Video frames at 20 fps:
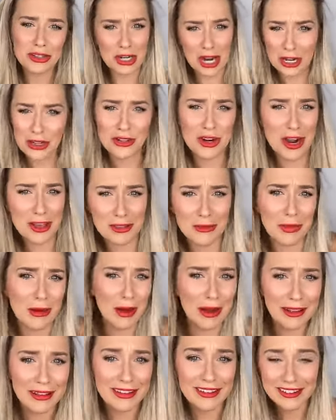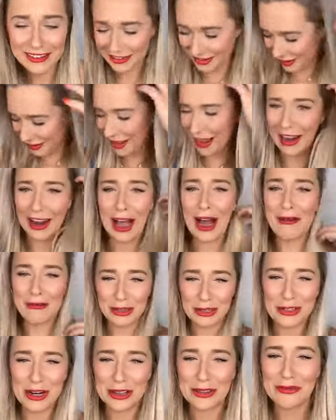should I try the bun? Okay, I'm
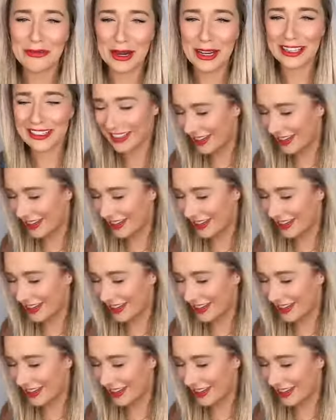going to try the bun.